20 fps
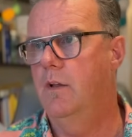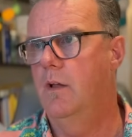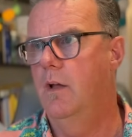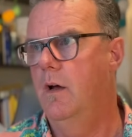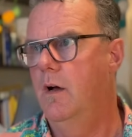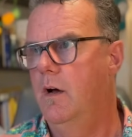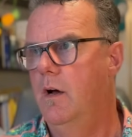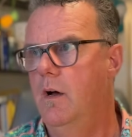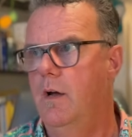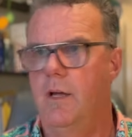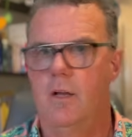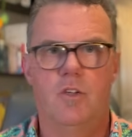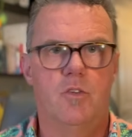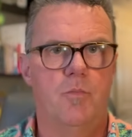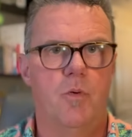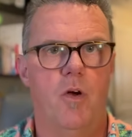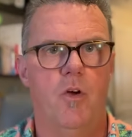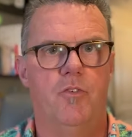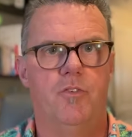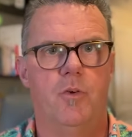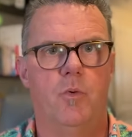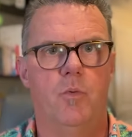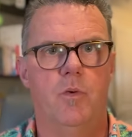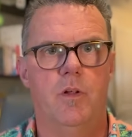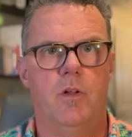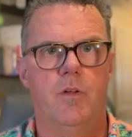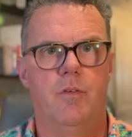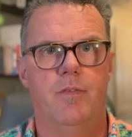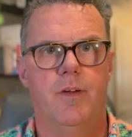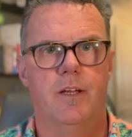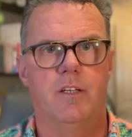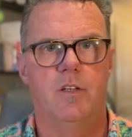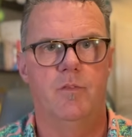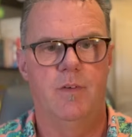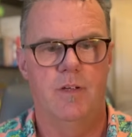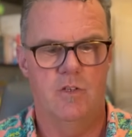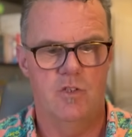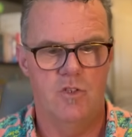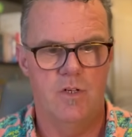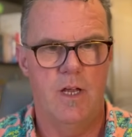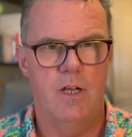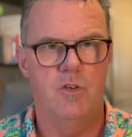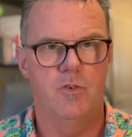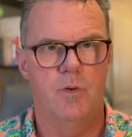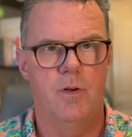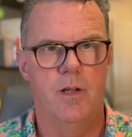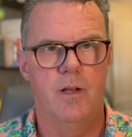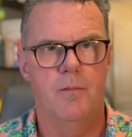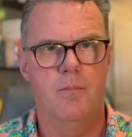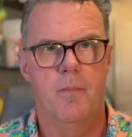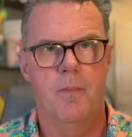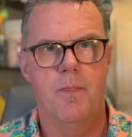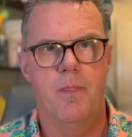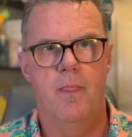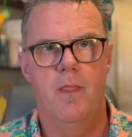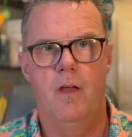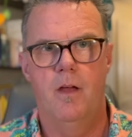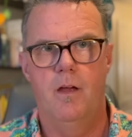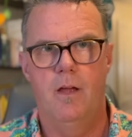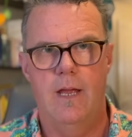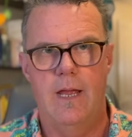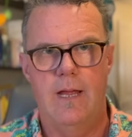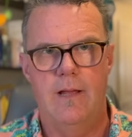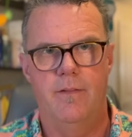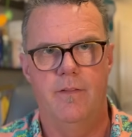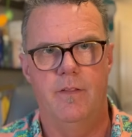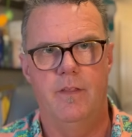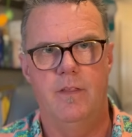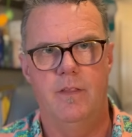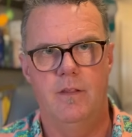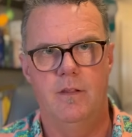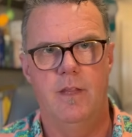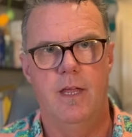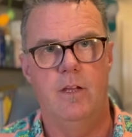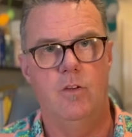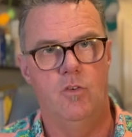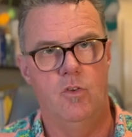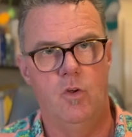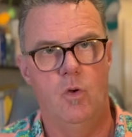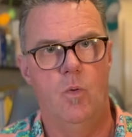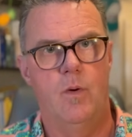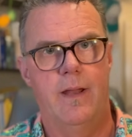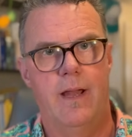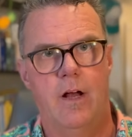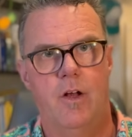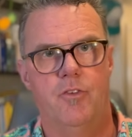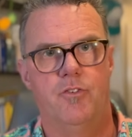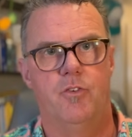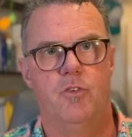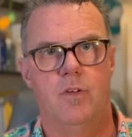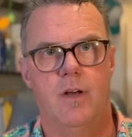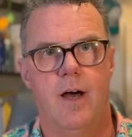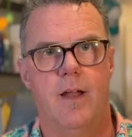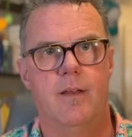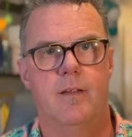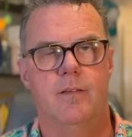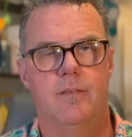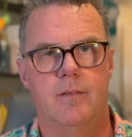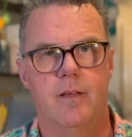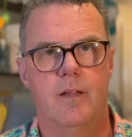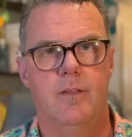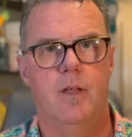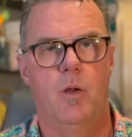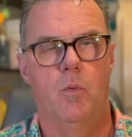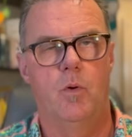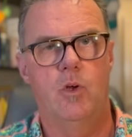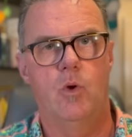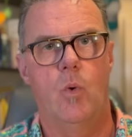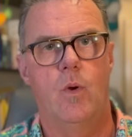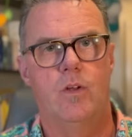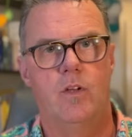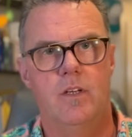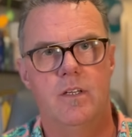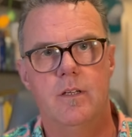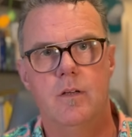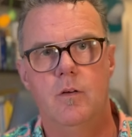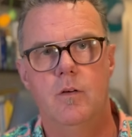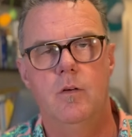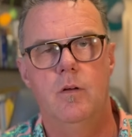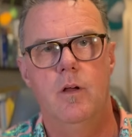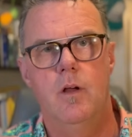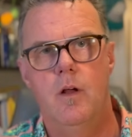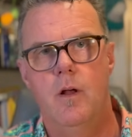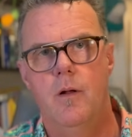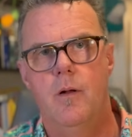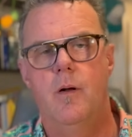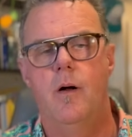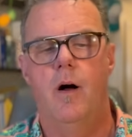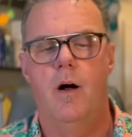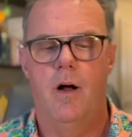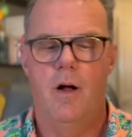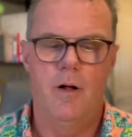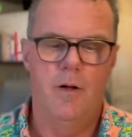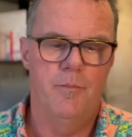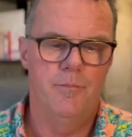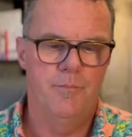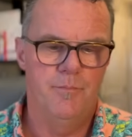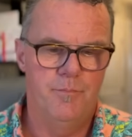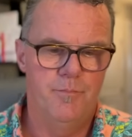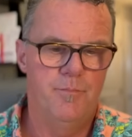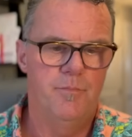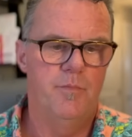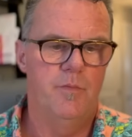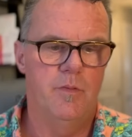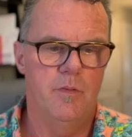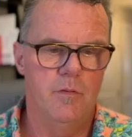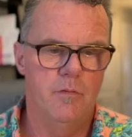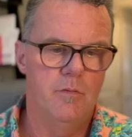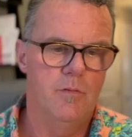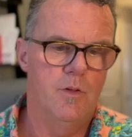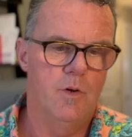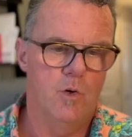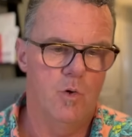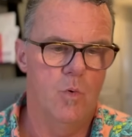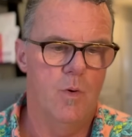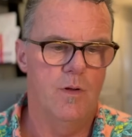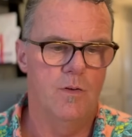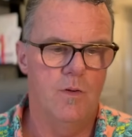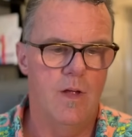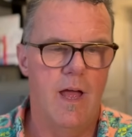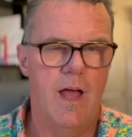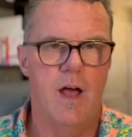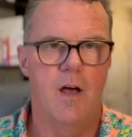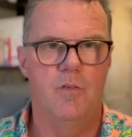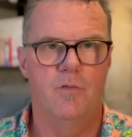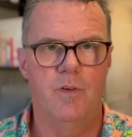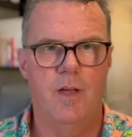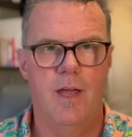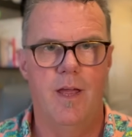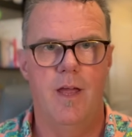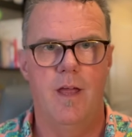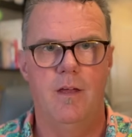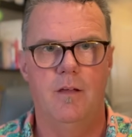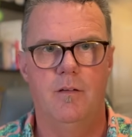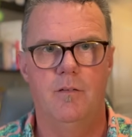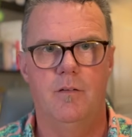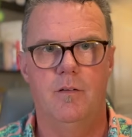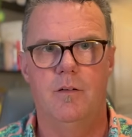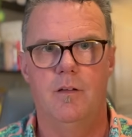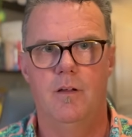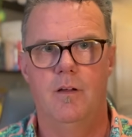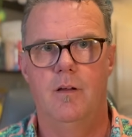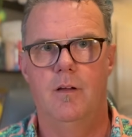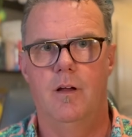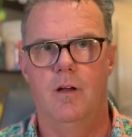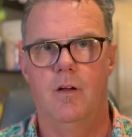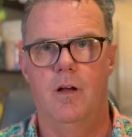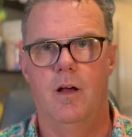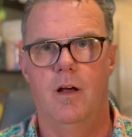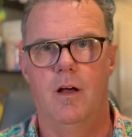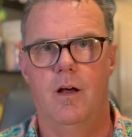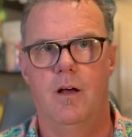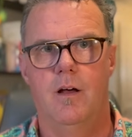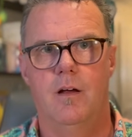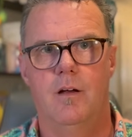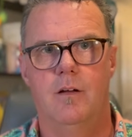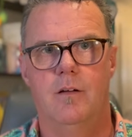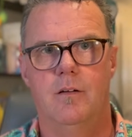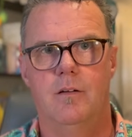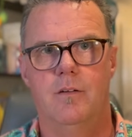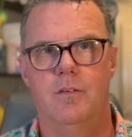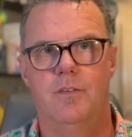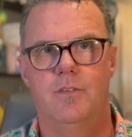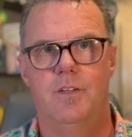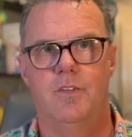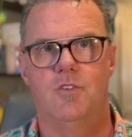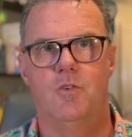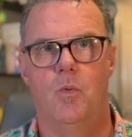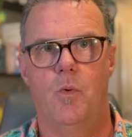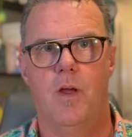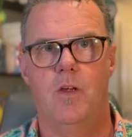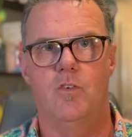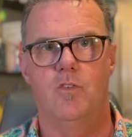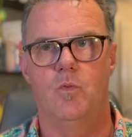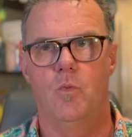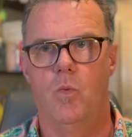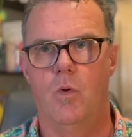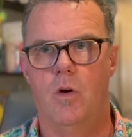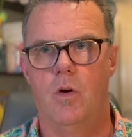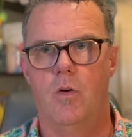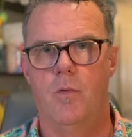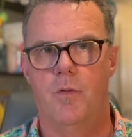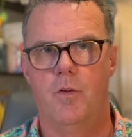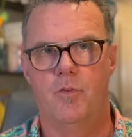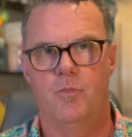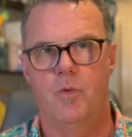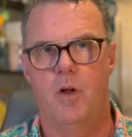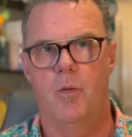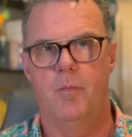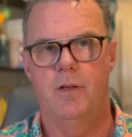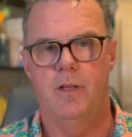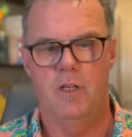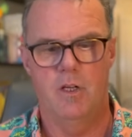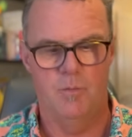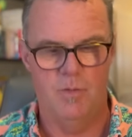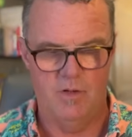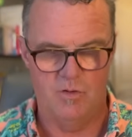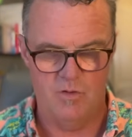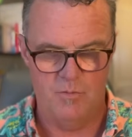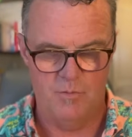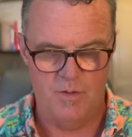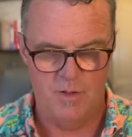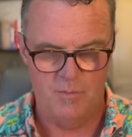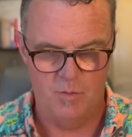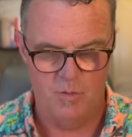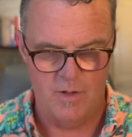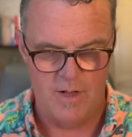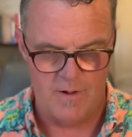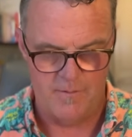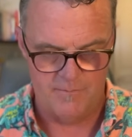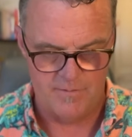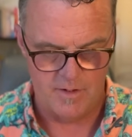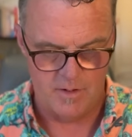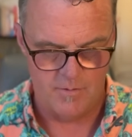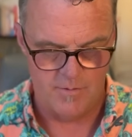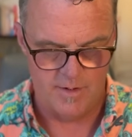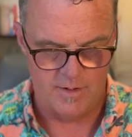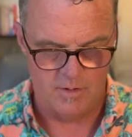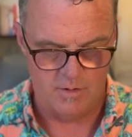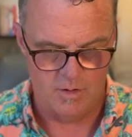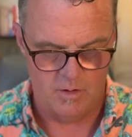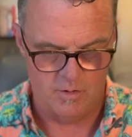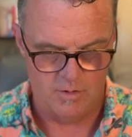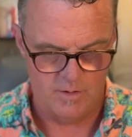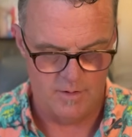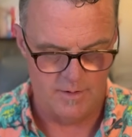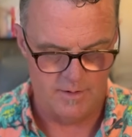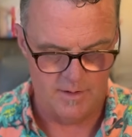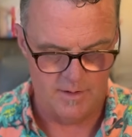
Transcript: uh, expose a real effective exchange rate and they do what Al Sudani said they were going to do, um, they're going to have a uh, situation where there's probably going to be some people out there that are going to